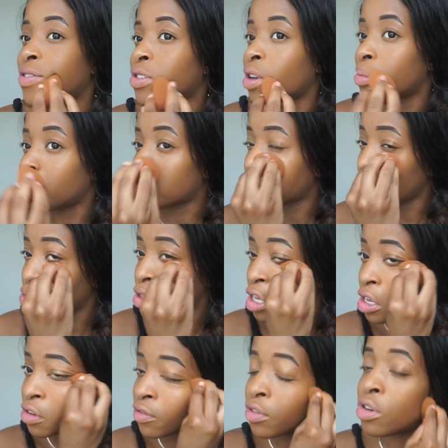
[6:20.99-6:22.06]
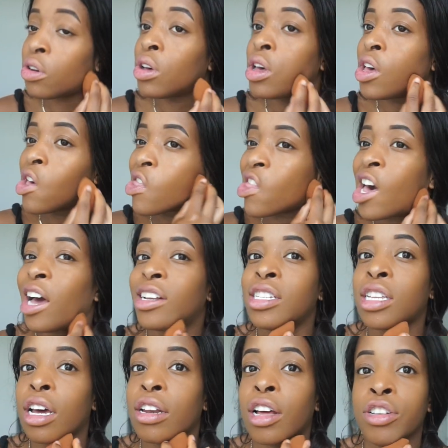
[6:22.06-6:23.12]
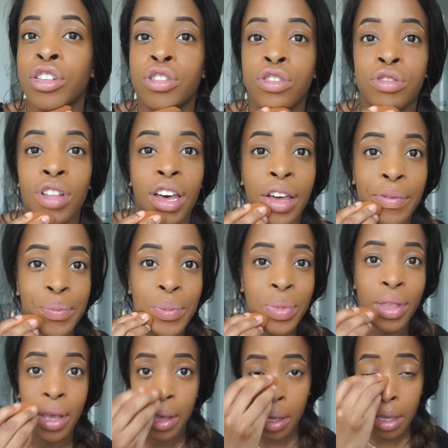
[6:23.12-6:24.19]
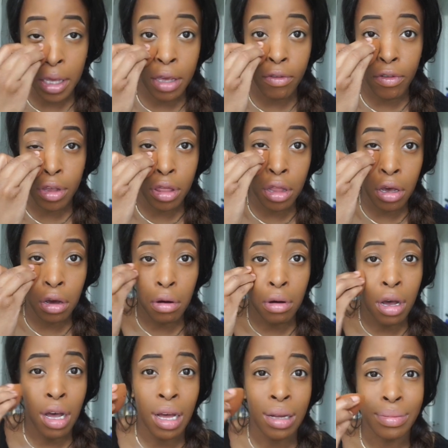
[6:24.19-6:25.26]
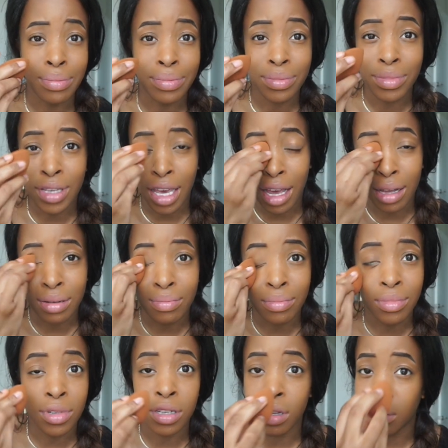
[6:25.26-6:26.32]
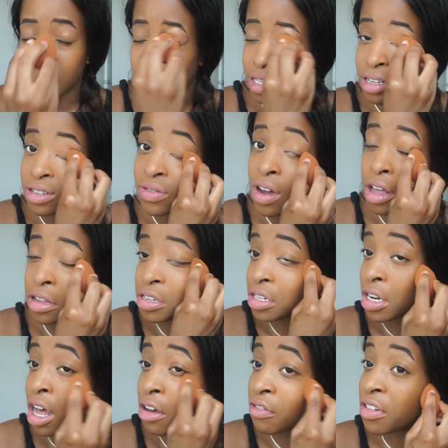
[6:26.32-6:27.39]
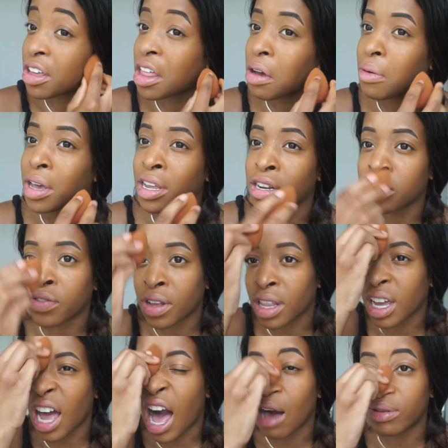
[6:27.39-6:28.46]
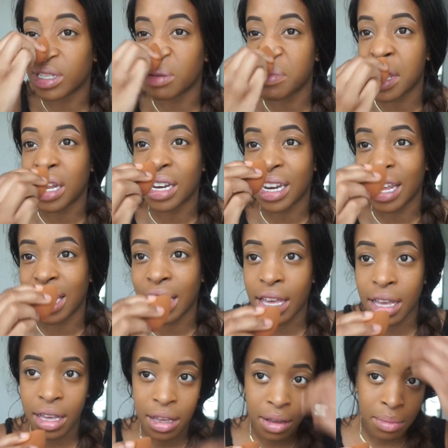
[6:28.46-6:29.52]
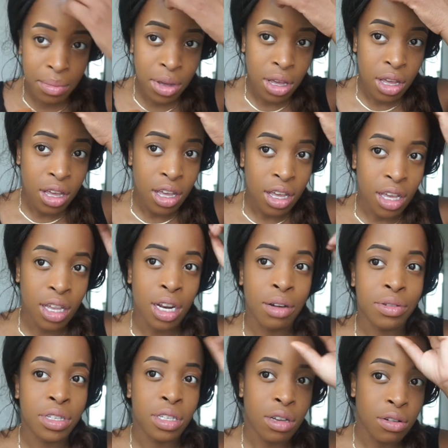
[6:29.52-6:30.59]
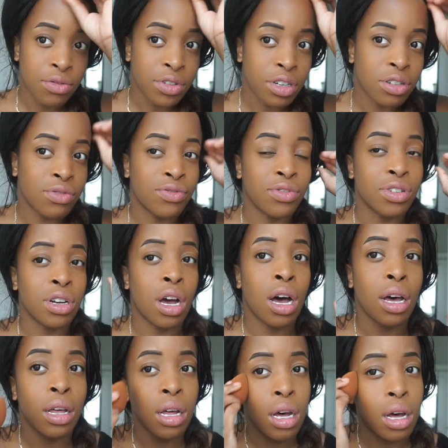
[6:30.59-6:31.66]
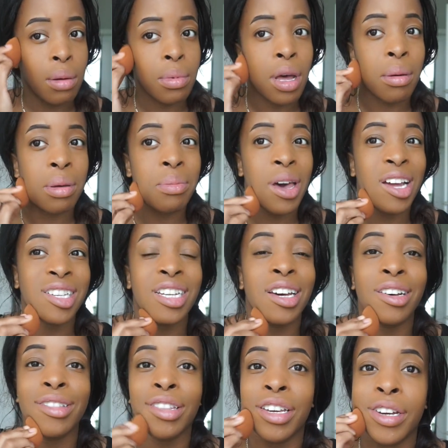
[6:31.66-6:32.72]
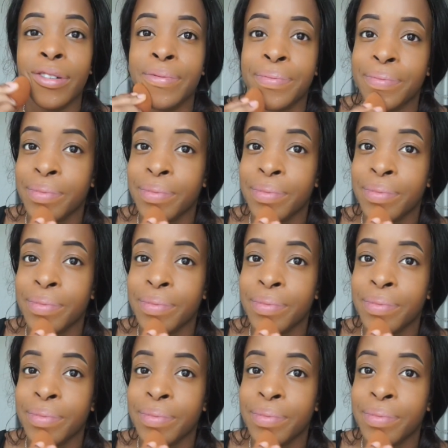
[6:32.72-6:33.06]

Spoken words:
So I'm just so thankful that I decided not to do that. Even though, yeah, my son's father did not feel that way. He just felt like I was abandoning him and I was selfish for not coming back down there.